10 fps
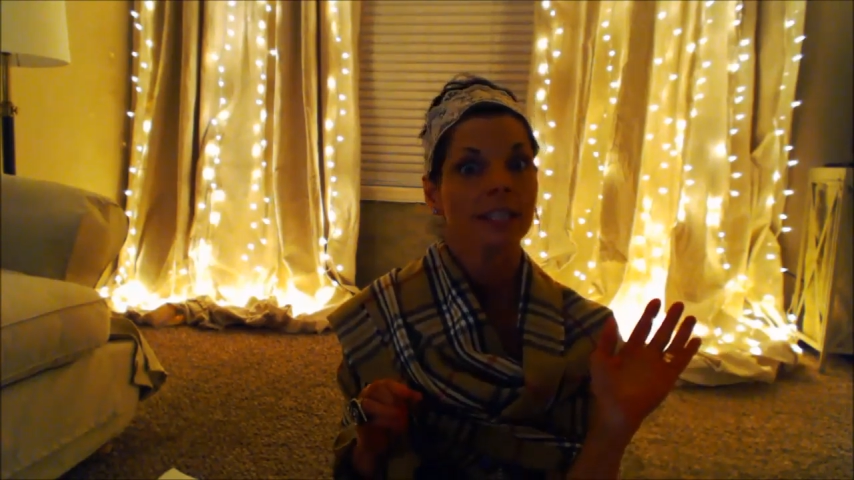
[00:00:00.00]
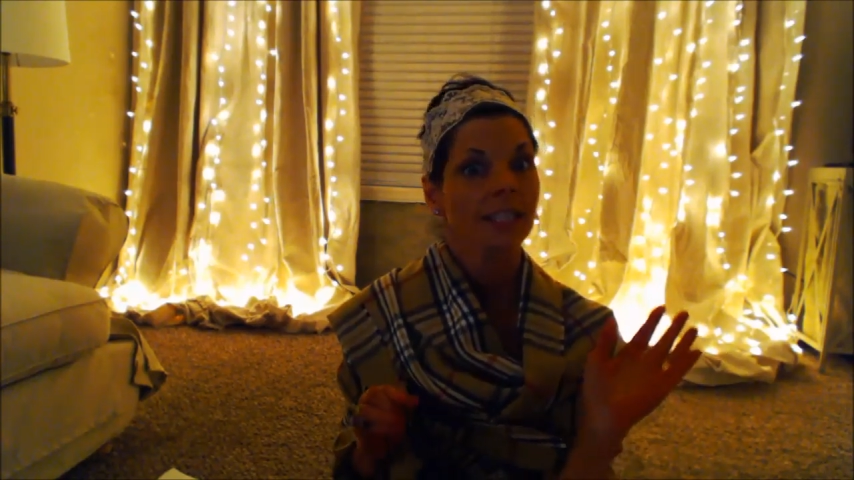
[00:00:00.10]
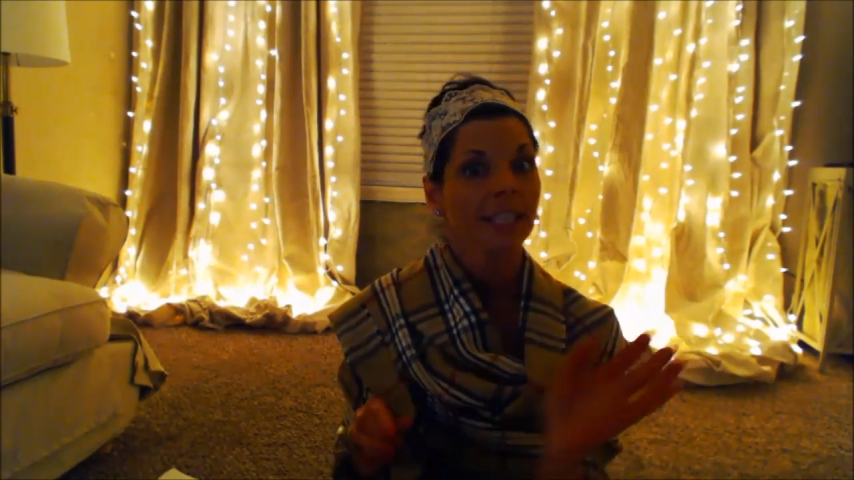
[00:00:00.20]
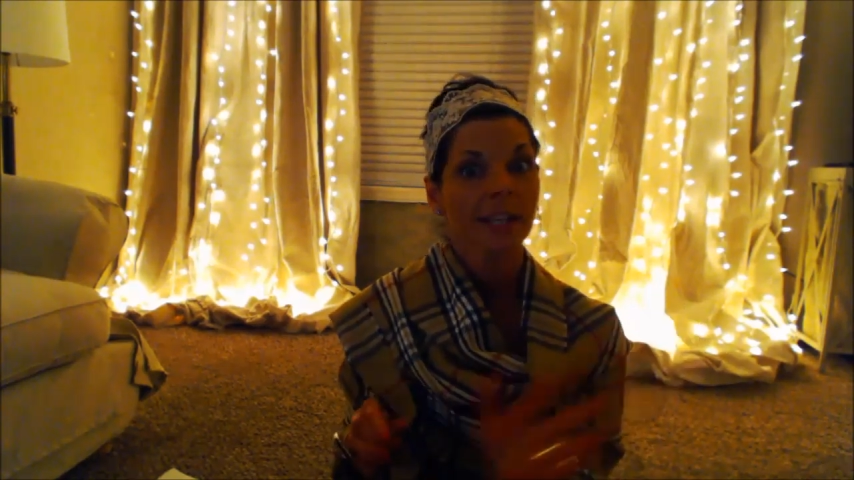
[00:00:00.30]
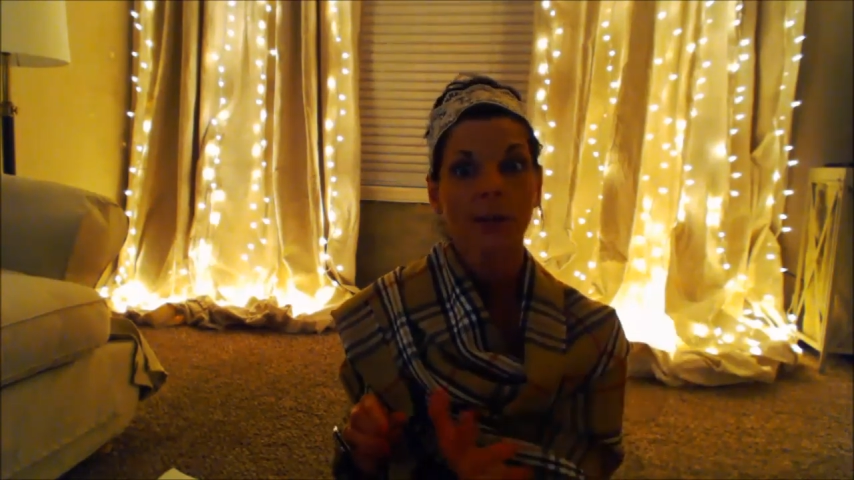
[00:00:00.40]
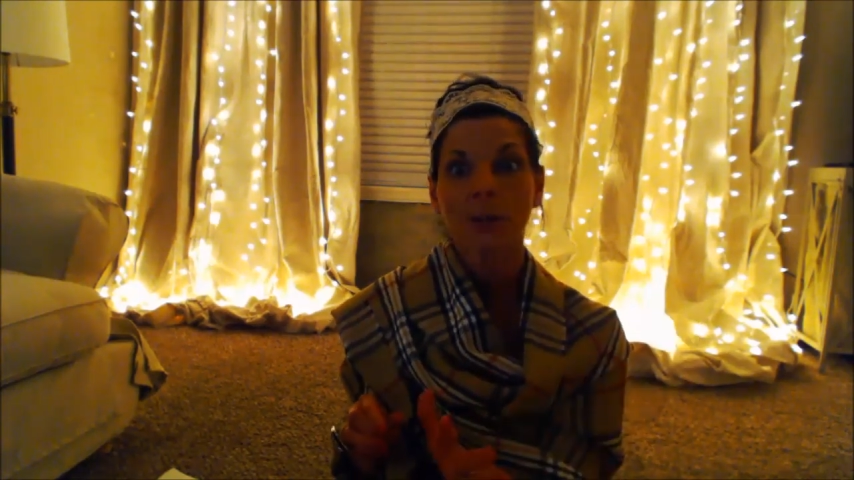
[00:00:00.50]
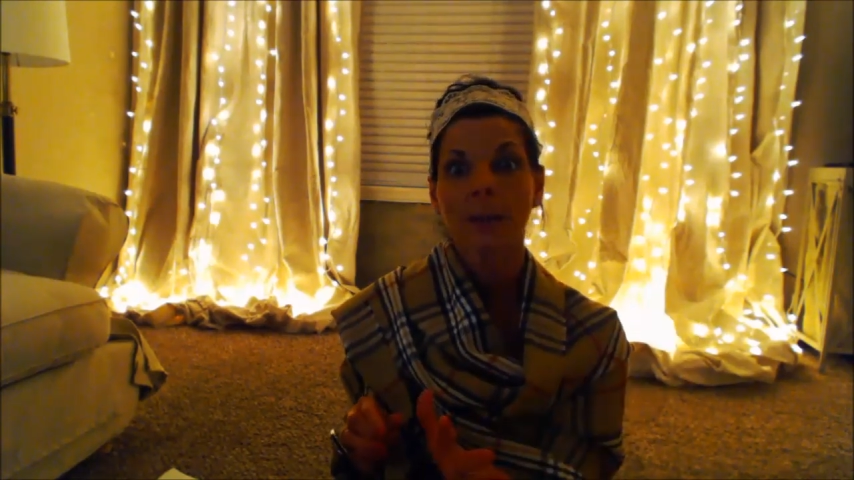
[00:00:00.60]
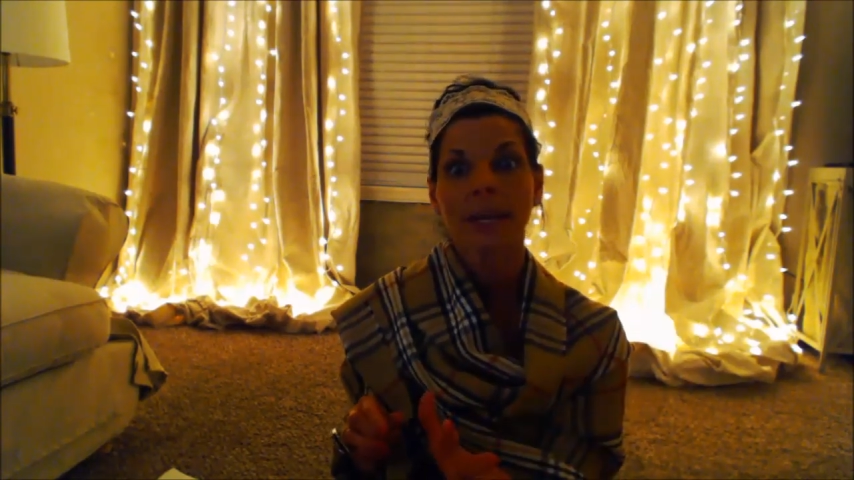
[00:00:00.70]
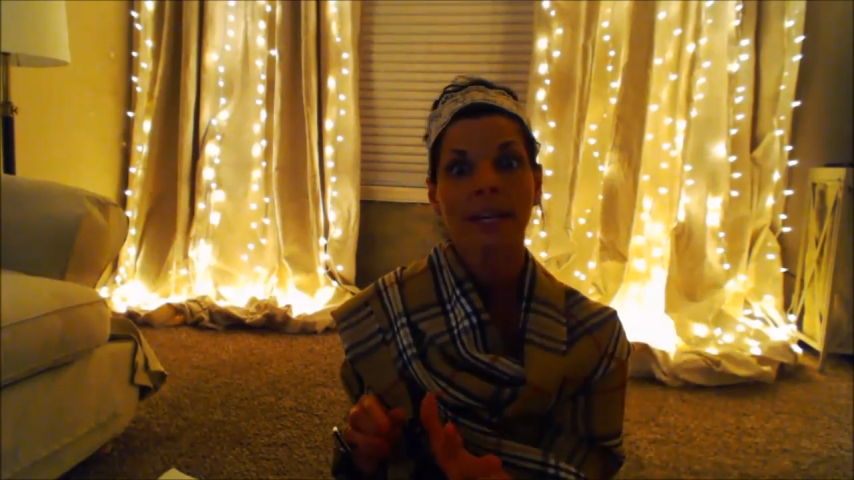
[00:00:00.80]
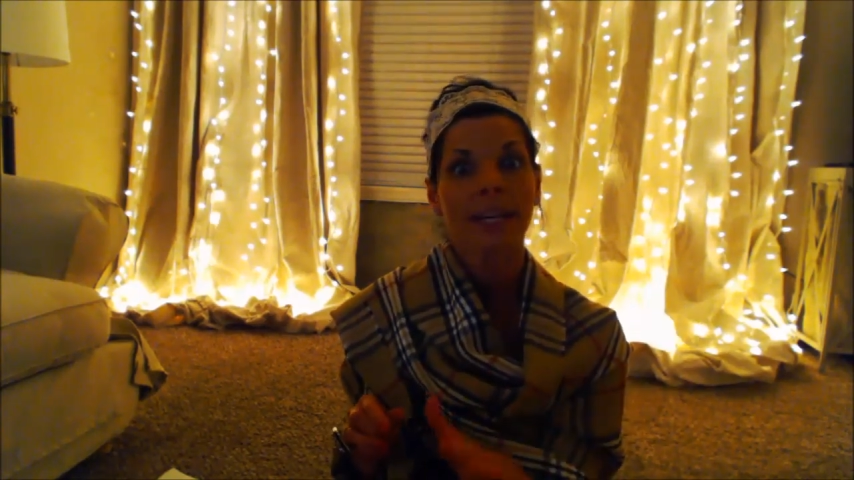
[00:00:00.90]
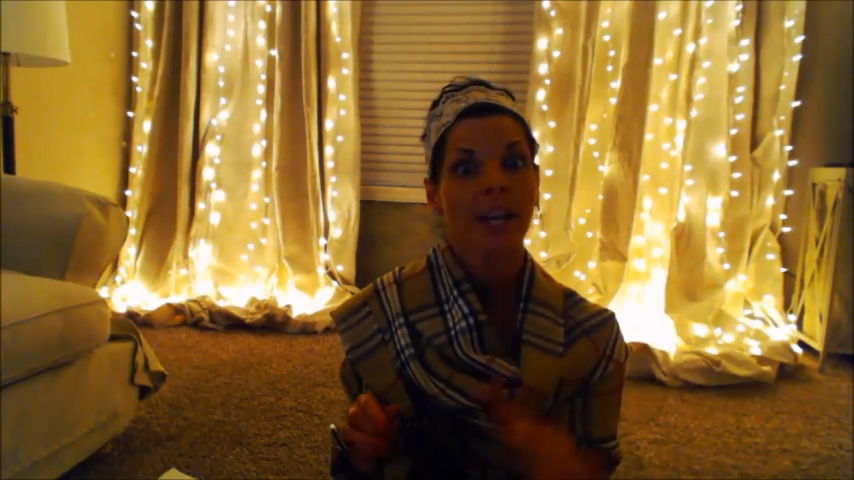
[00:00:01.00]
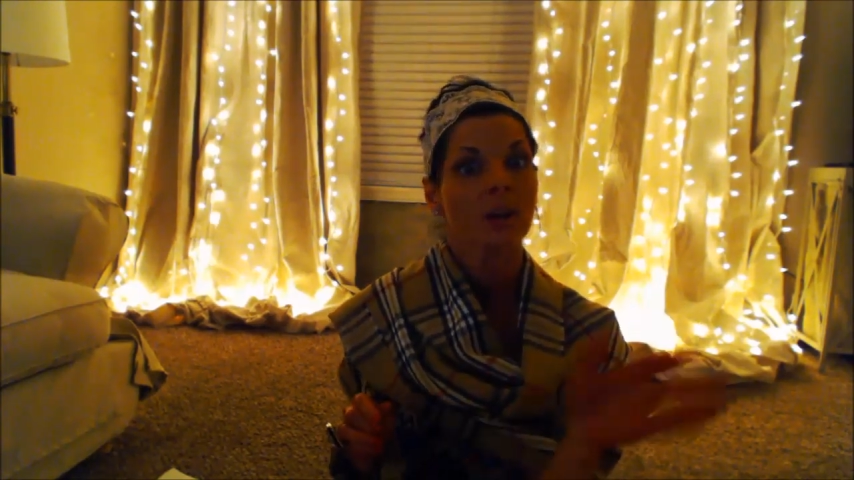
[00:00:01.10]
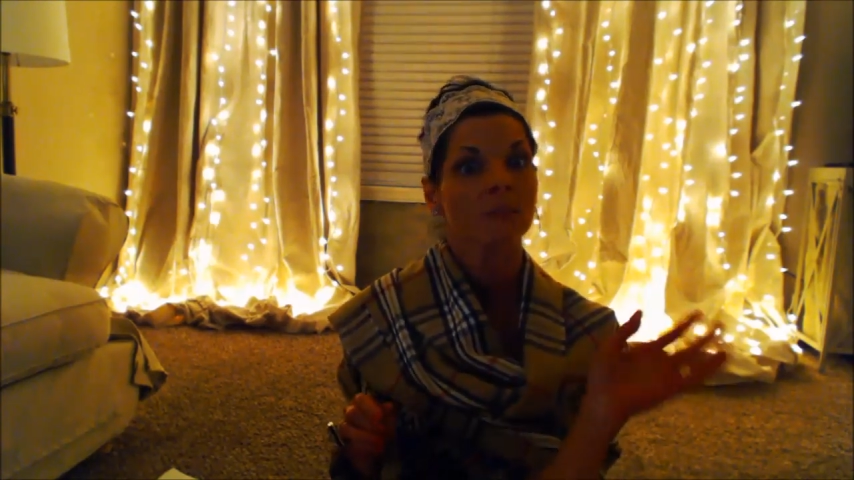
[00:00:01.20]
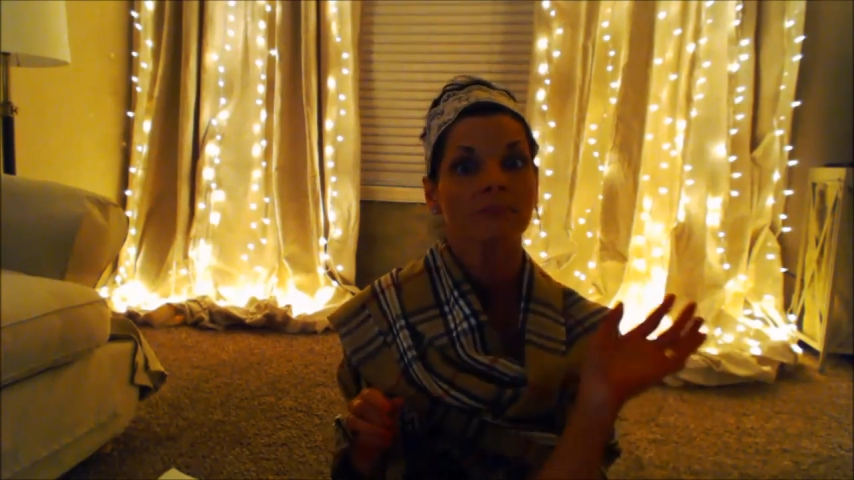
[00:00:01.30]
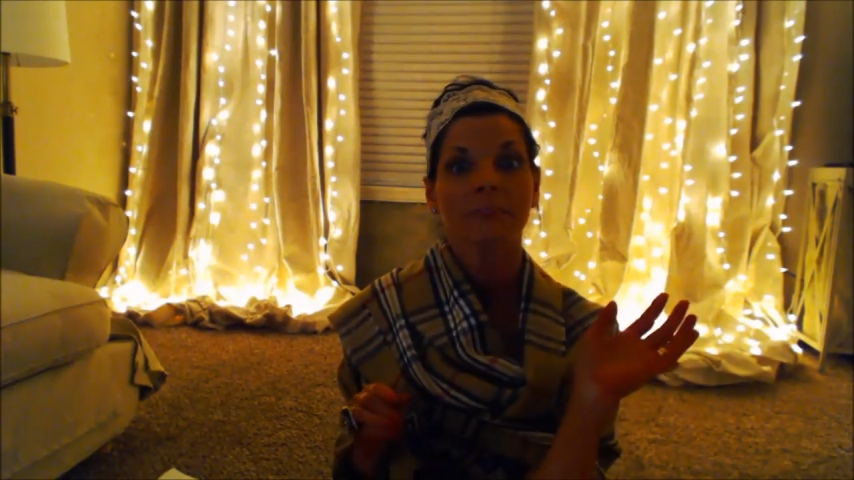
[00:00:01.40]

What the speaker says: clean out your bank account